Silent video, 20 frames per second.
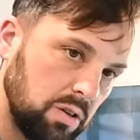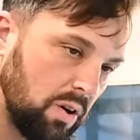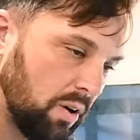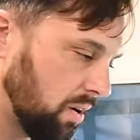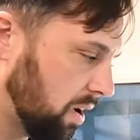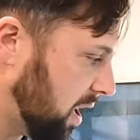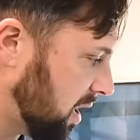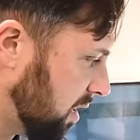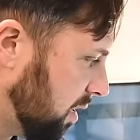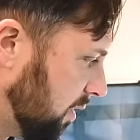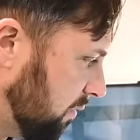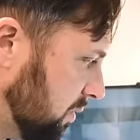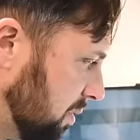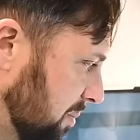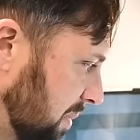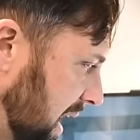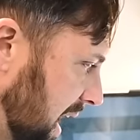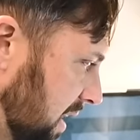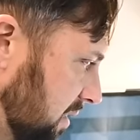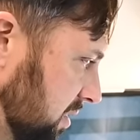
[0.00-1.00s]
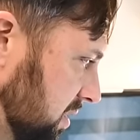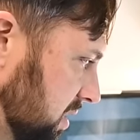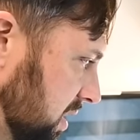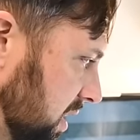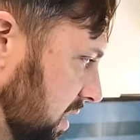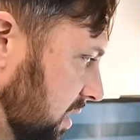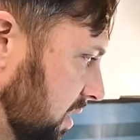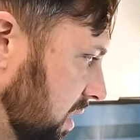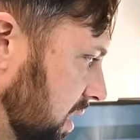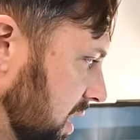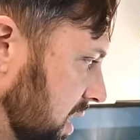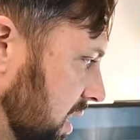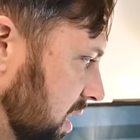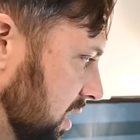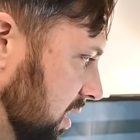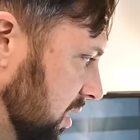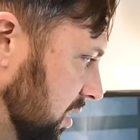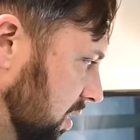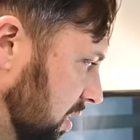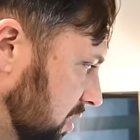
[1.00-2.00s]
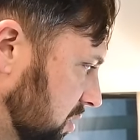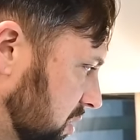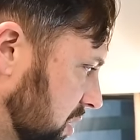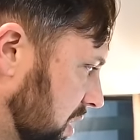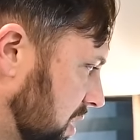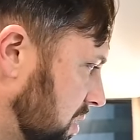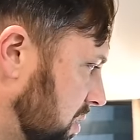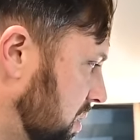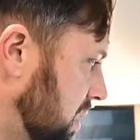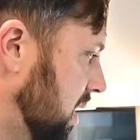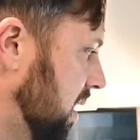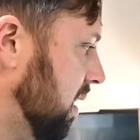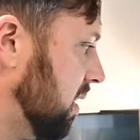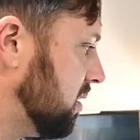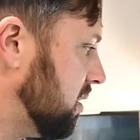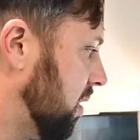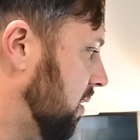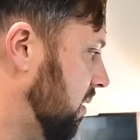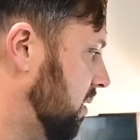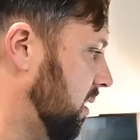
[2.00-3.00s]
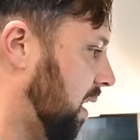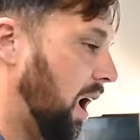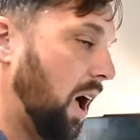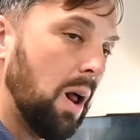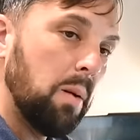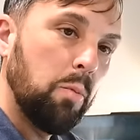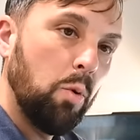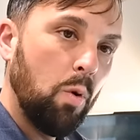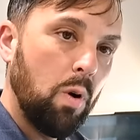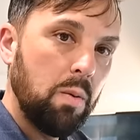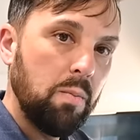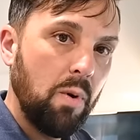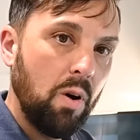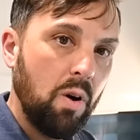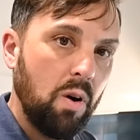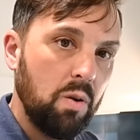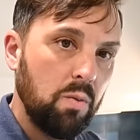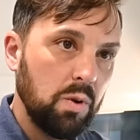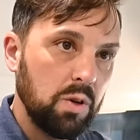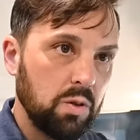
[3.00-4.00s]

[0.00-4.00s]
turn on and off the batteries here. You can also turn onboard mode,